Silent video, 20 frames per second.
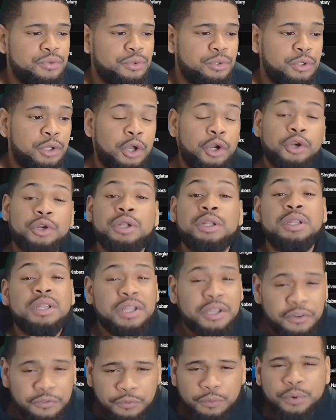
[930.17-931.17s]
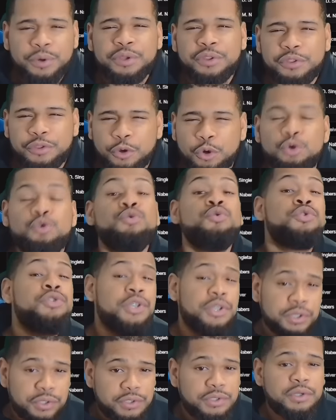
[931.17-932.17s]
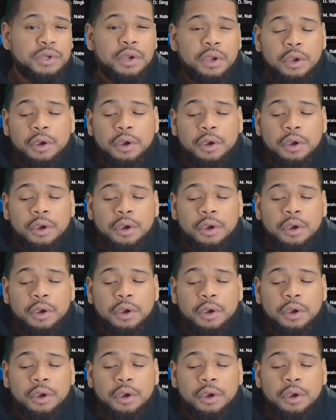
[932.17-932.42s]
learn to live with oozes